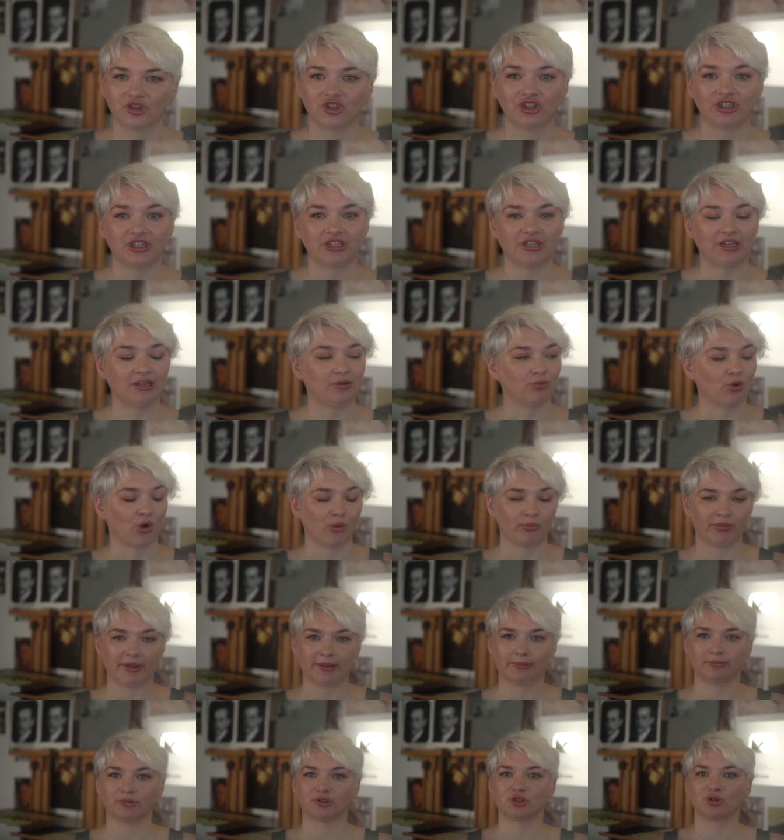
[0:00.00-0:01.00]
she won't
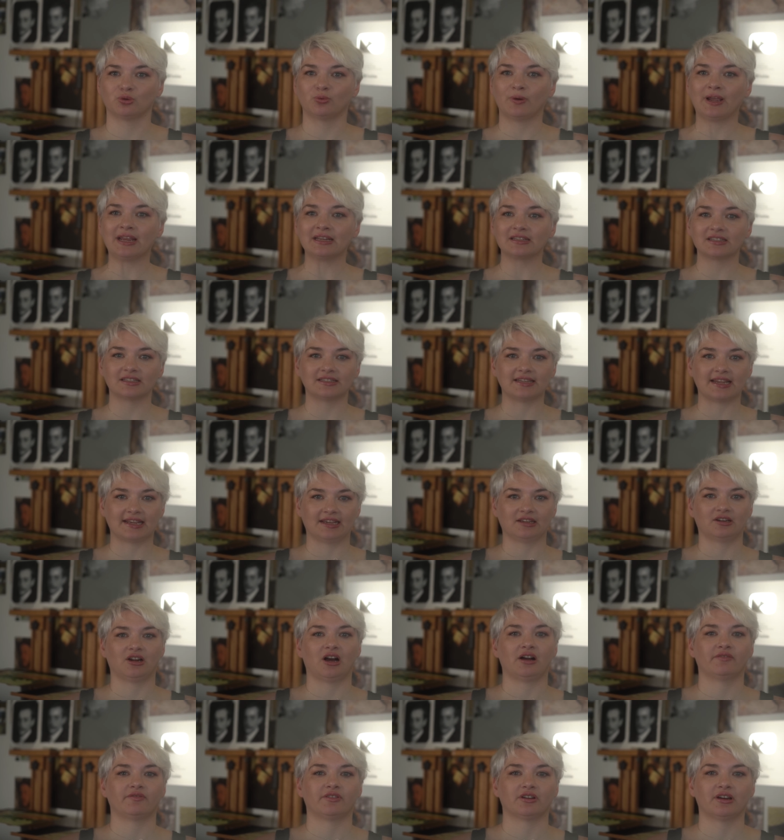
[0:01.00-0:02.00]
be able to wait to take it
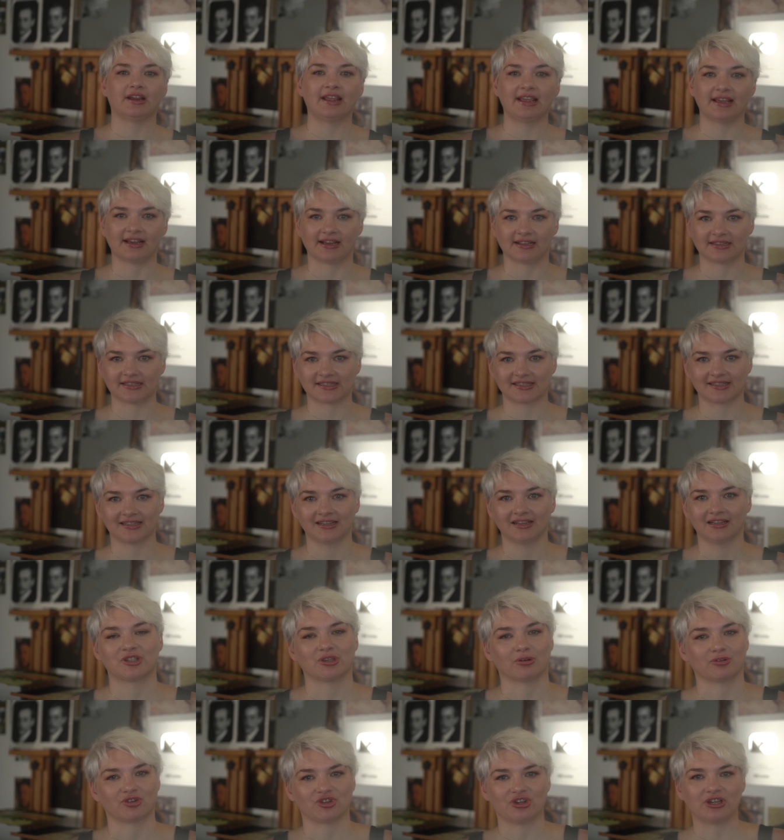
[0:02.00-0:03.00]
off your hands.
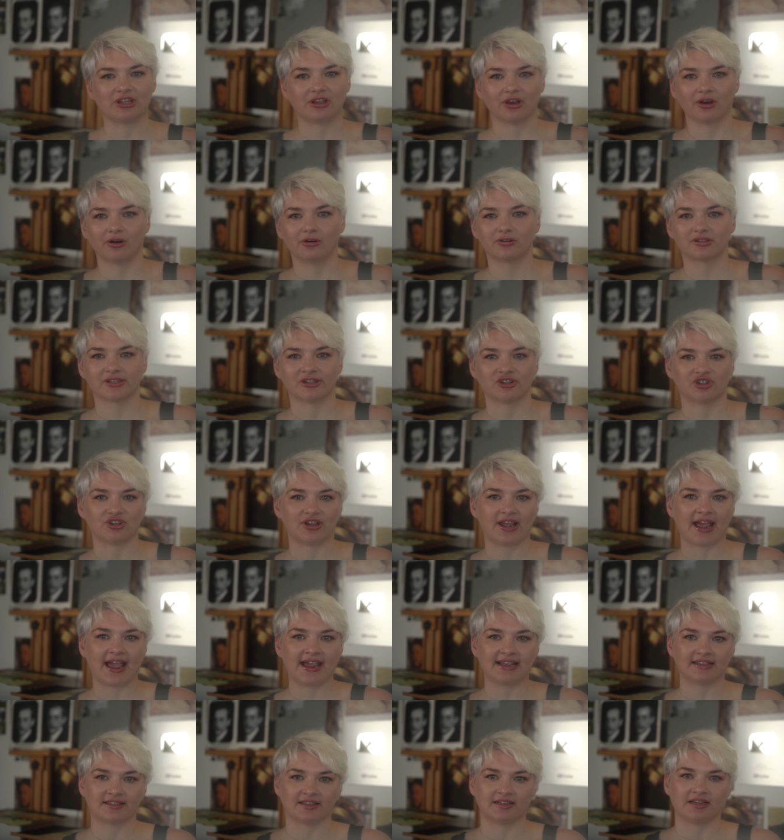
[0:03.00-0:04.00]
So she goes and she
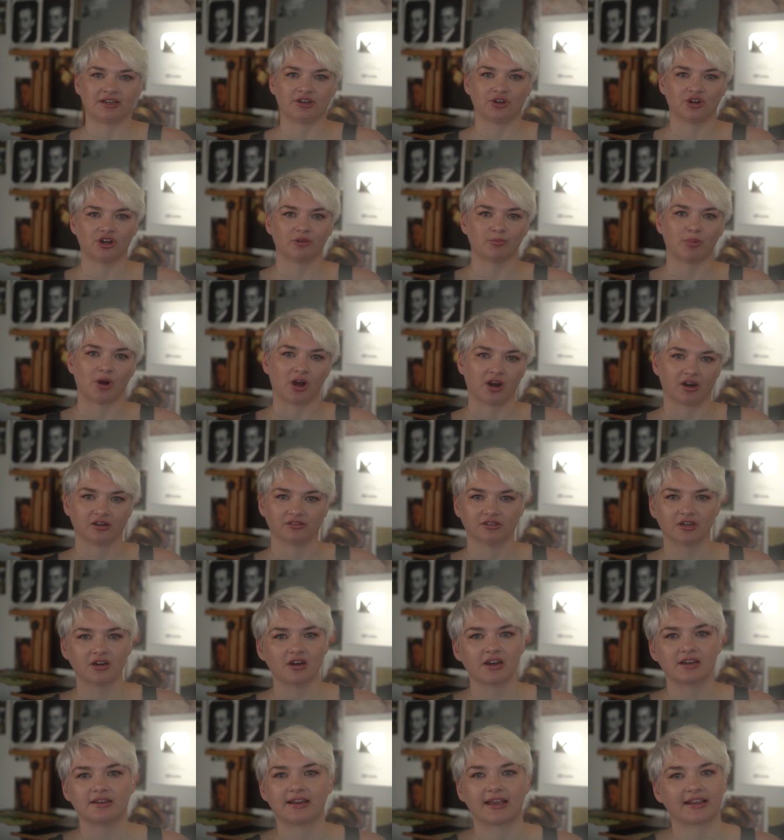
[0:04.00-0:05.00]
hangs it in her
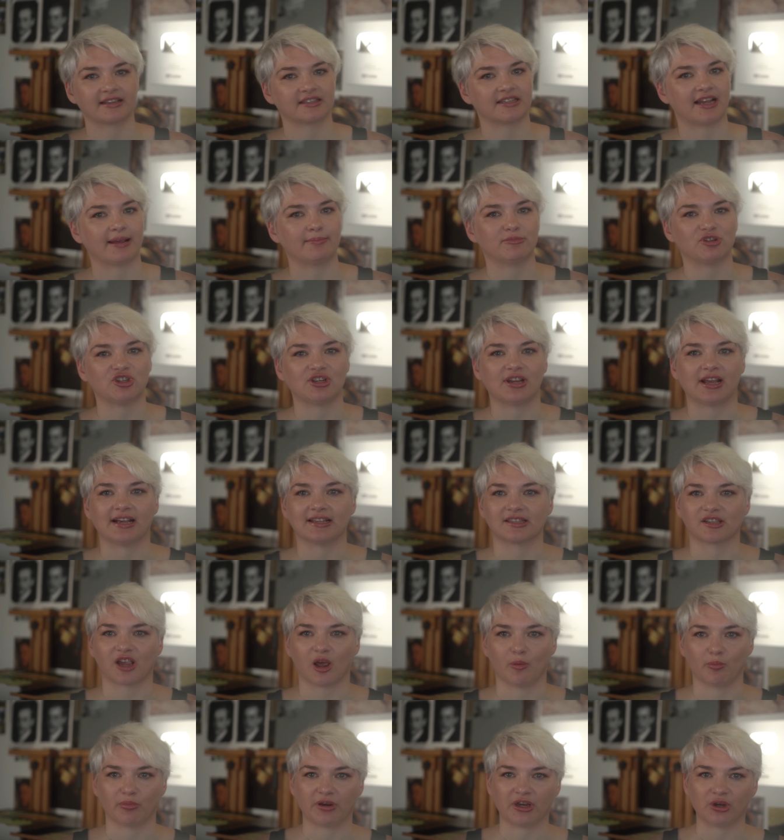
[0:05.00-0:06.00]
parlor, and next time she has
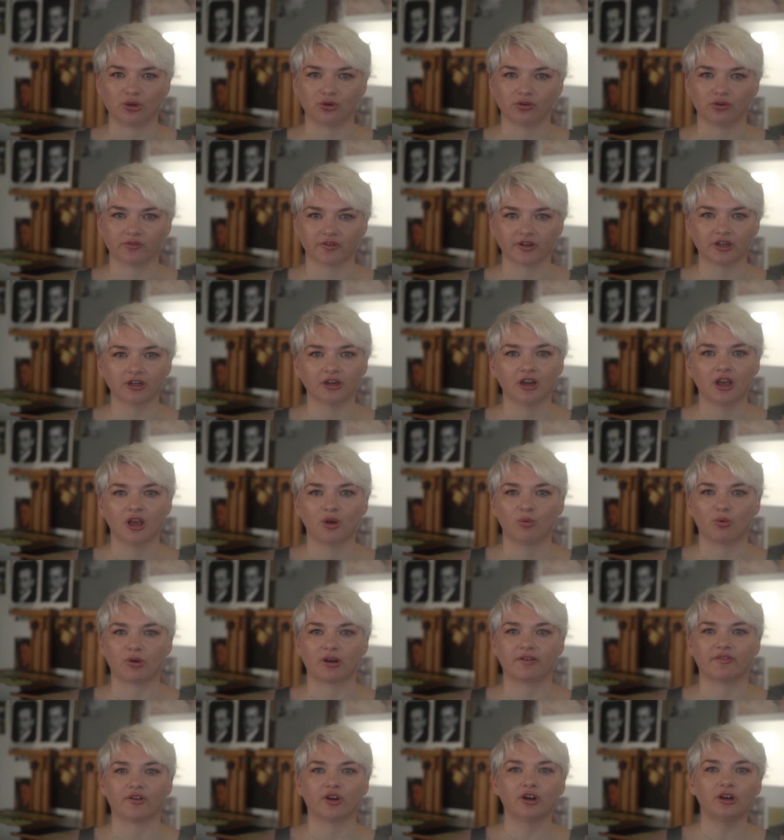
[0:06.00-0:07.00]
company over,
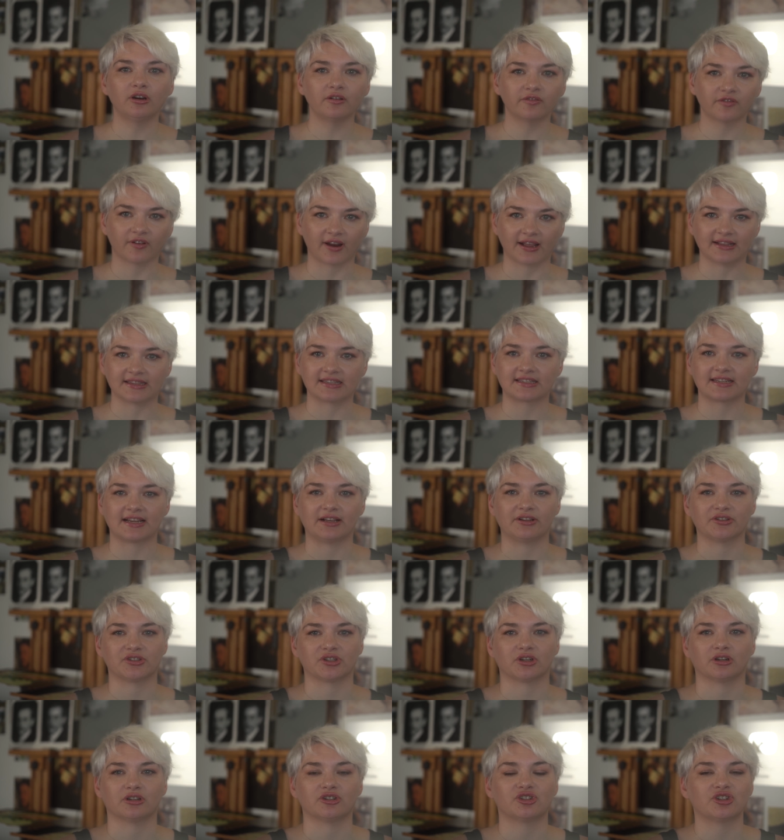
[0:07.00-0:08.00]
one of her friends
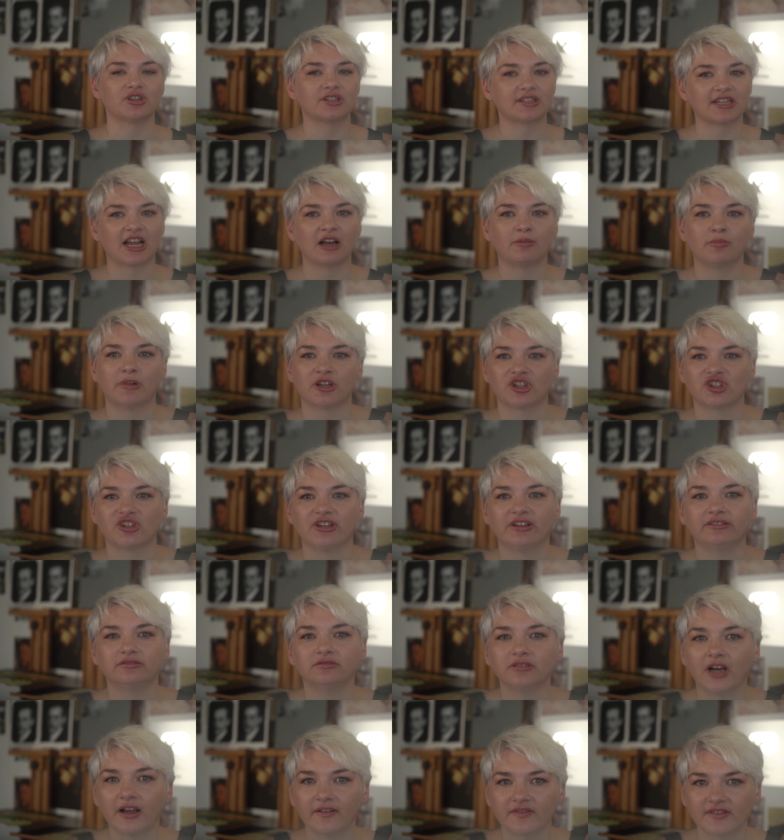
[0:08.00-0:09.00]
tells her just how much she
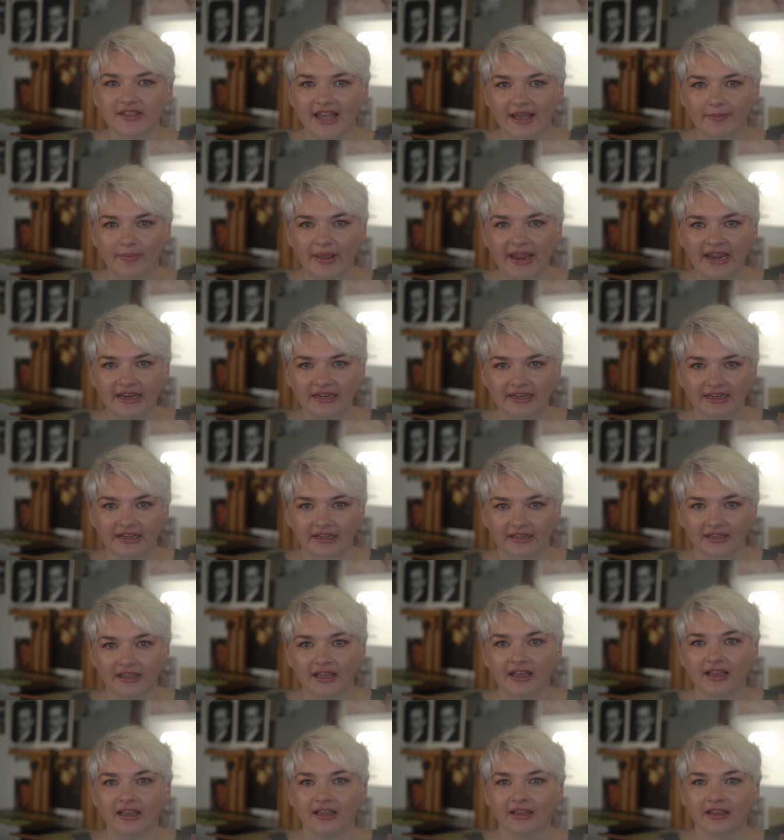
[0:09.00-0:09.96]
loves that painting.